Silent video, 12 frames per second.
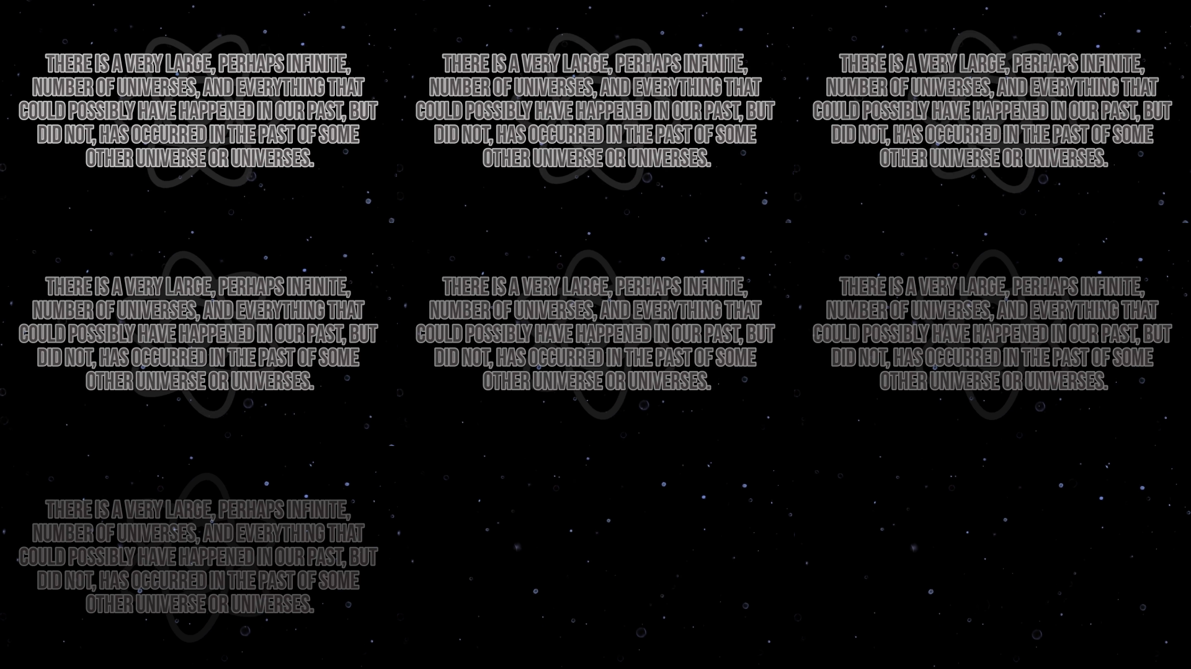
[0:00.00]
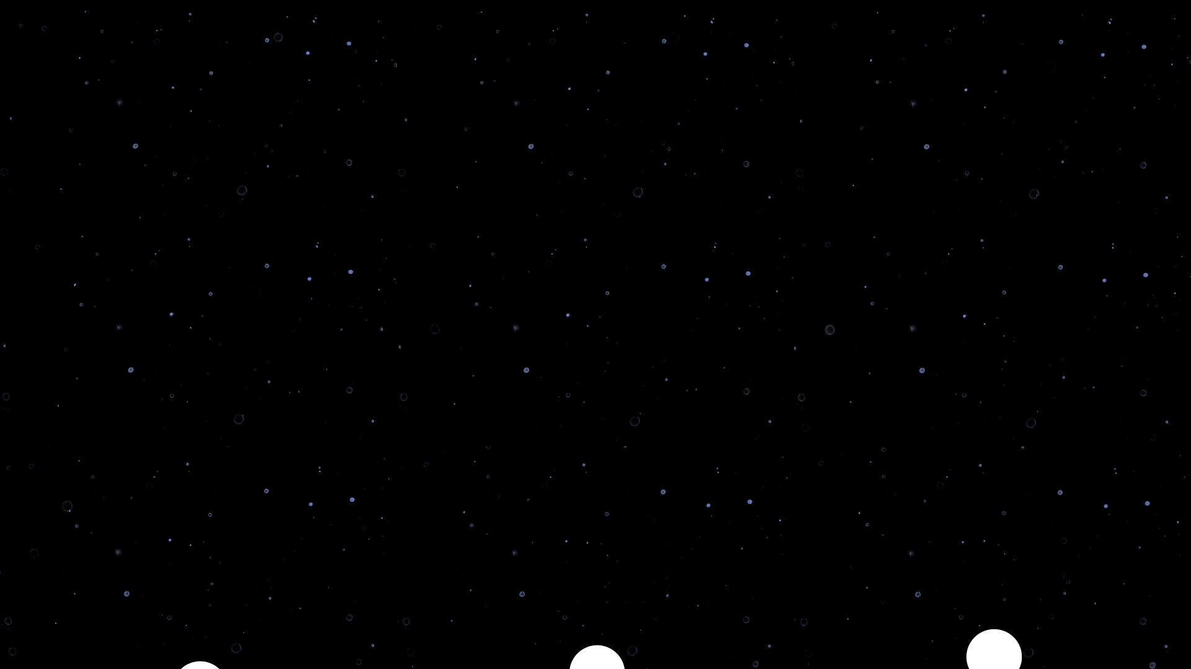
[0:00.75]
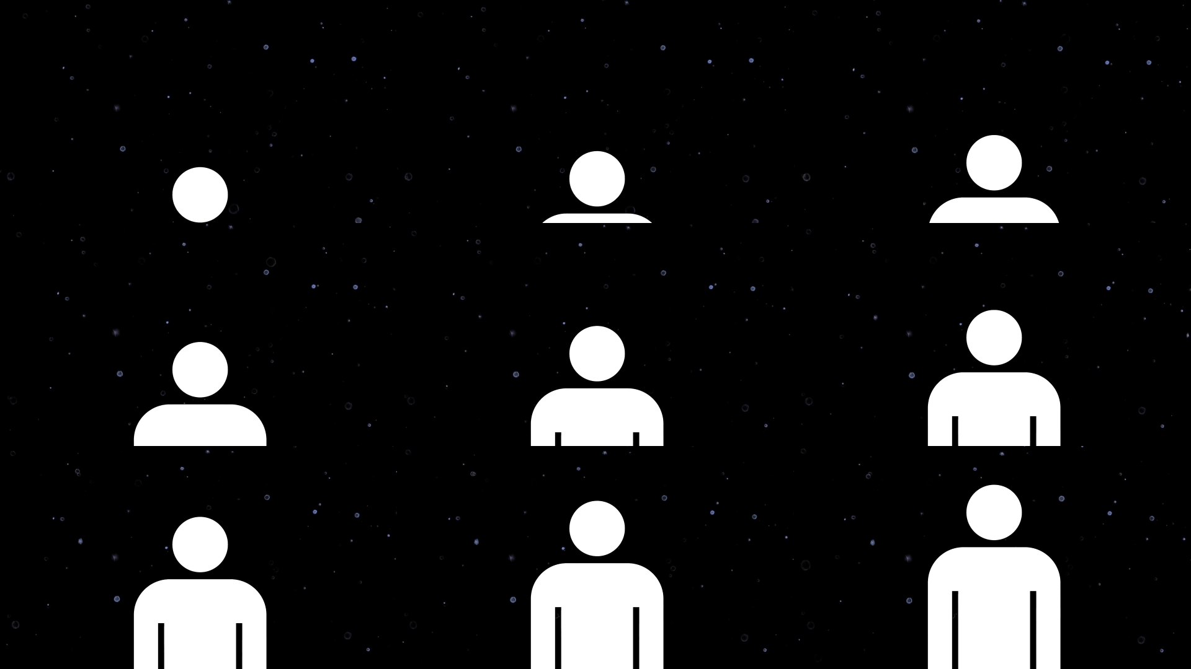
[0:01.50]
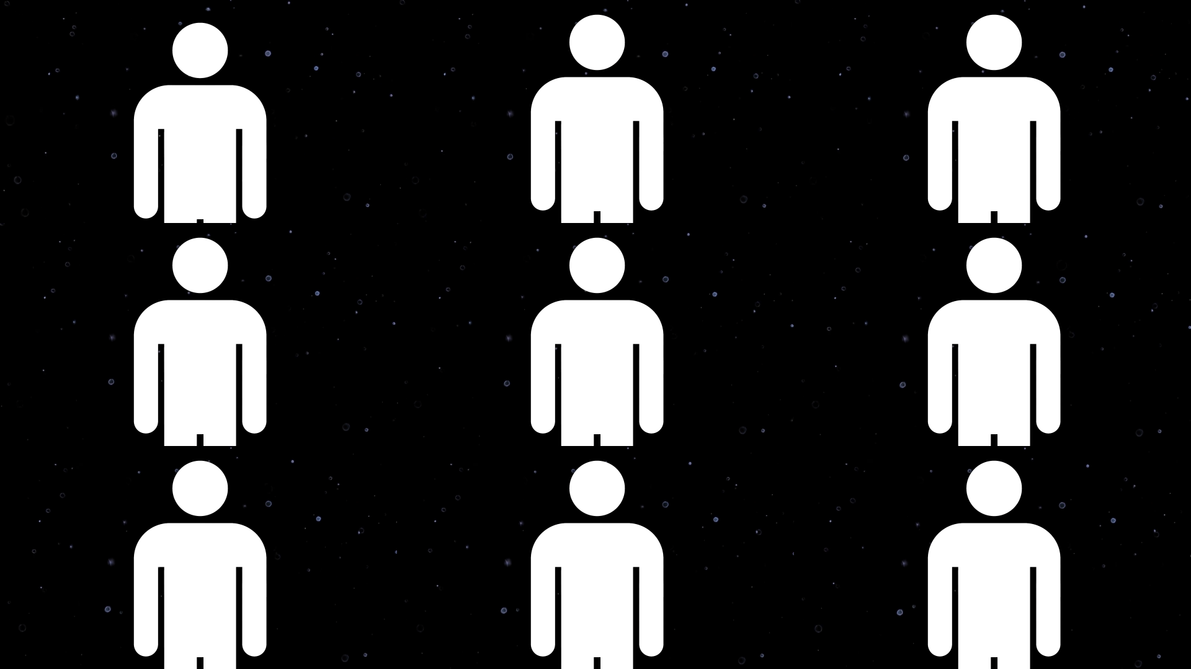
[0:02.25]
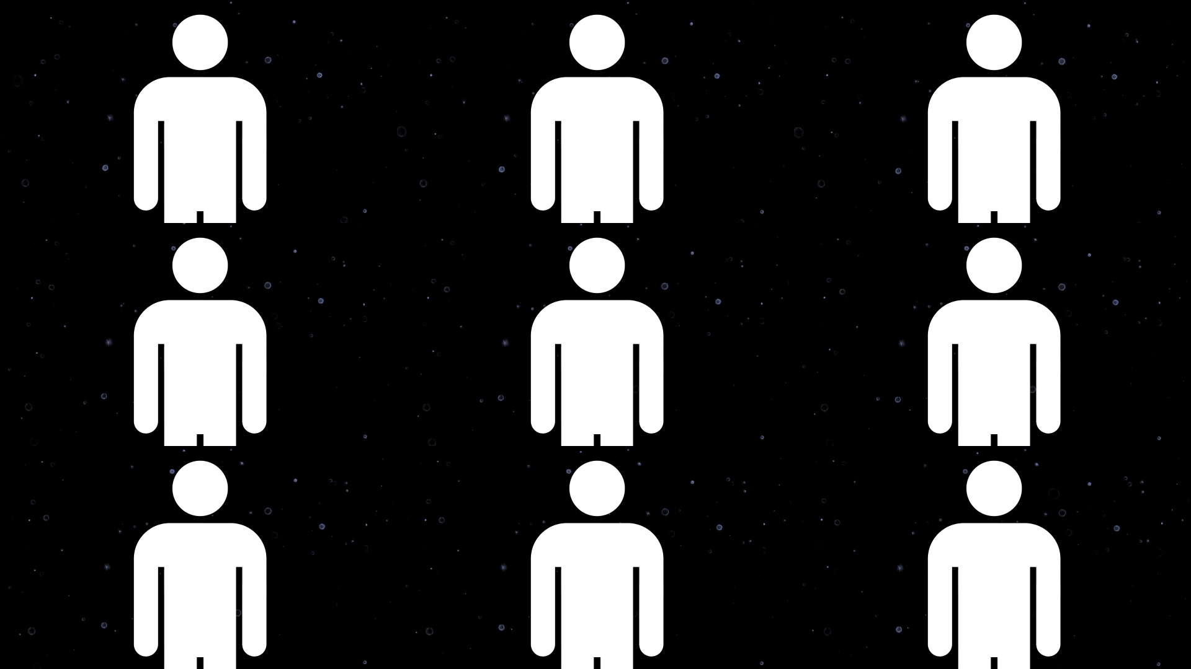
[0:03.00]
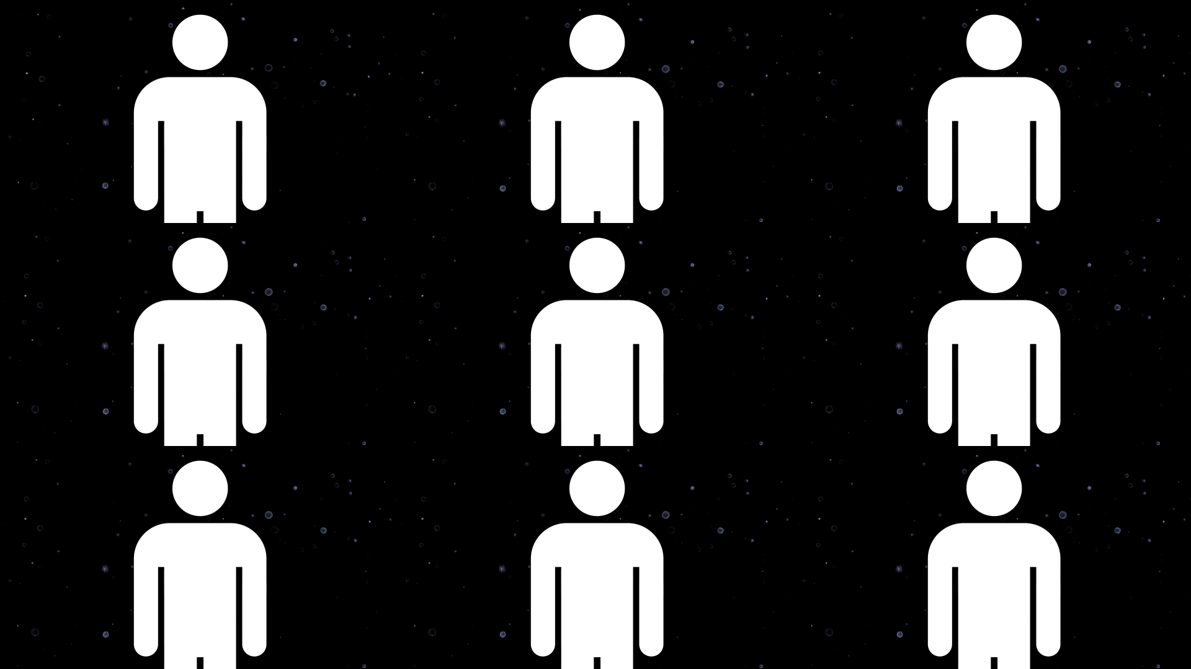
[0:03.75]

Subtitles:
[unreadable: no face in view]